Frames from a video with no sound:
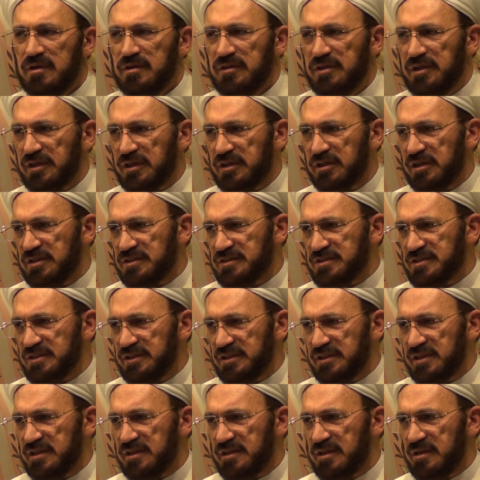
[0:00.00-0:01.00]
They
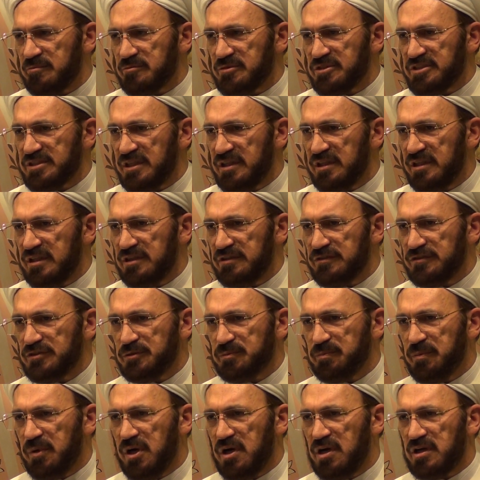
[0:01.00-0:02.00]
consider
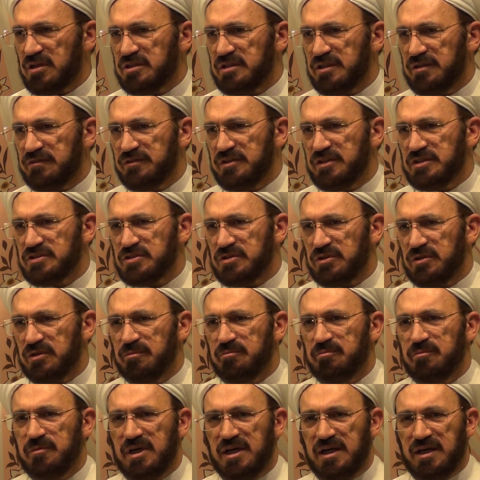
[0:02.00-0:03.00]
themselves part of this
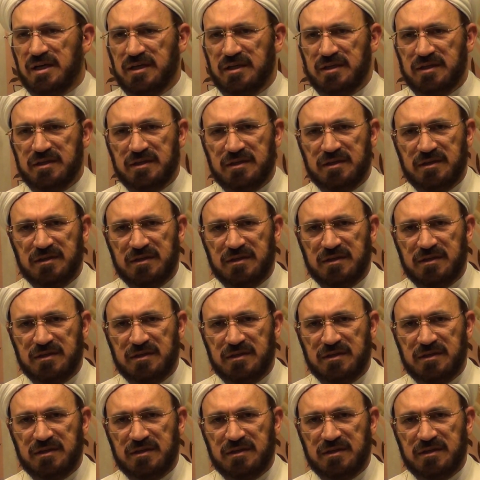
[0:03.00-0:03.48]
Ummah,